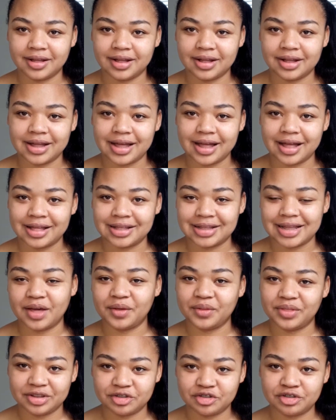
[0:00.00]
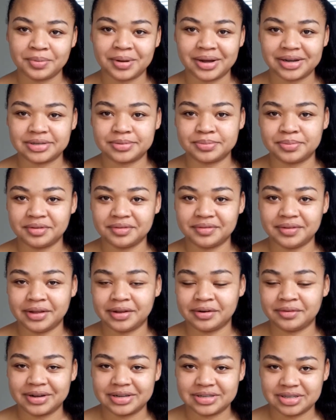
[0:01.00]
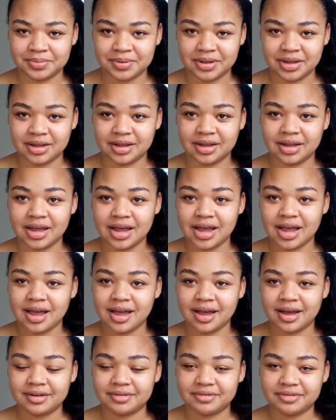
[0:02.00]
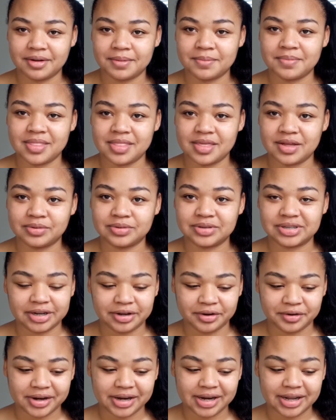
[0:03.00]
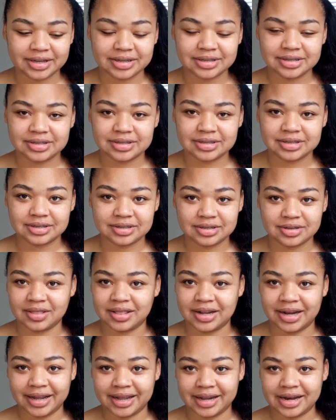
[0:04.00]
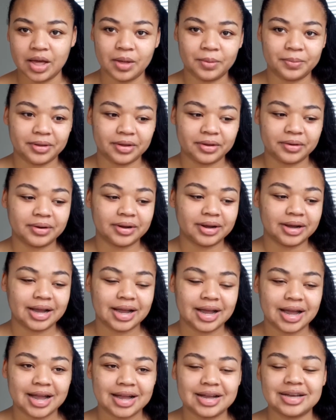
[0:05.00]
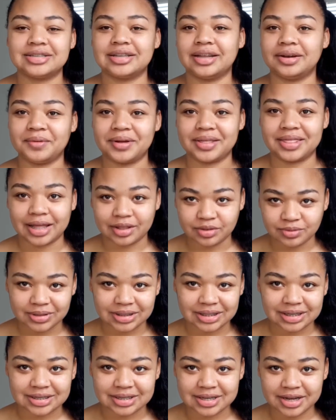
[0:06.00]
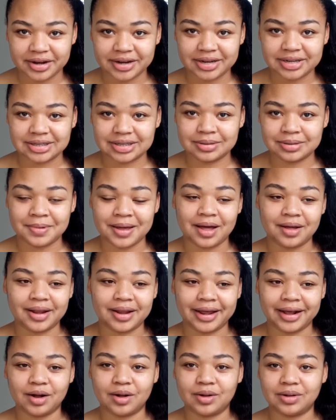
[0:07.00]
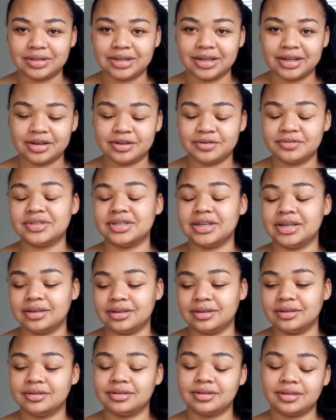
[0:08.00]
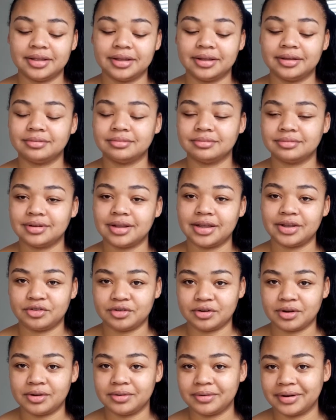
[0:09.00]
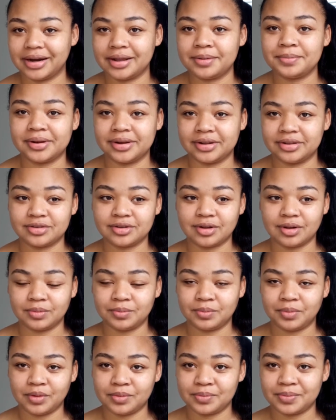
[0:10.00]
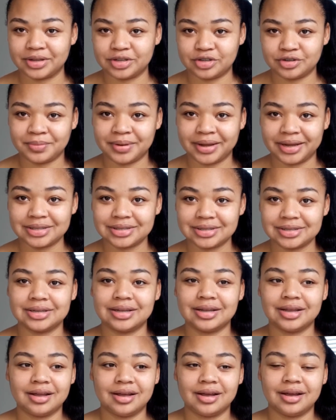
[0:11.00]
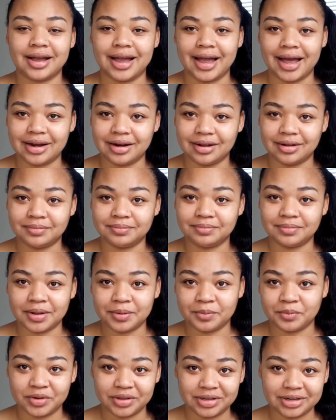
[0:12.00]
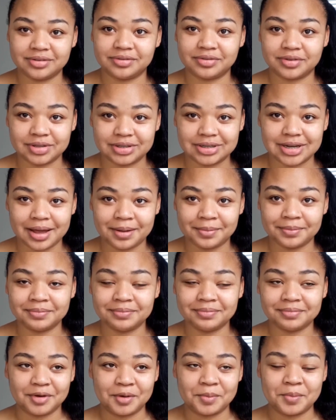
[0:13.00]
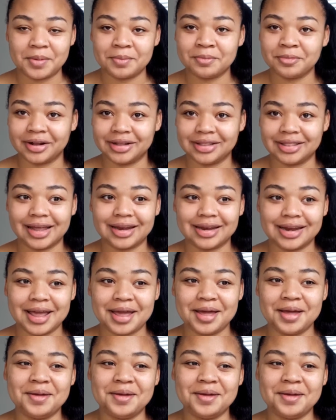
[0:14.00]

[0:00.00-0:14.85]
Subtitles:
healthiest possible vegan recipe from those ingredients so that I can help you. So anyway, that's what the series is about. I called it, you've seen the intro already, but it's called Bulk Budget Bites. Had a really difficult time remembering that name,